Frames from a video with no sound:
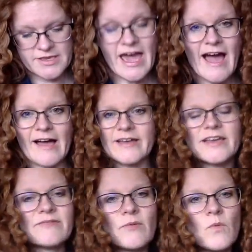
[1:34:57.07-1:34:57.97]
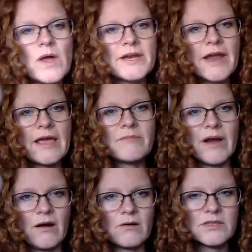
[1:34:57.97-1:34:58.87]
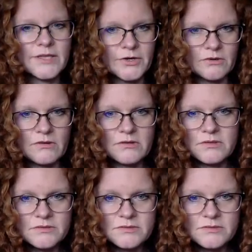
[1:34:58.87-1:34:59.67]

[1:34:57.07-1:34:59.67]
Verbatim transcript: Yeah, what a nightmare, literal.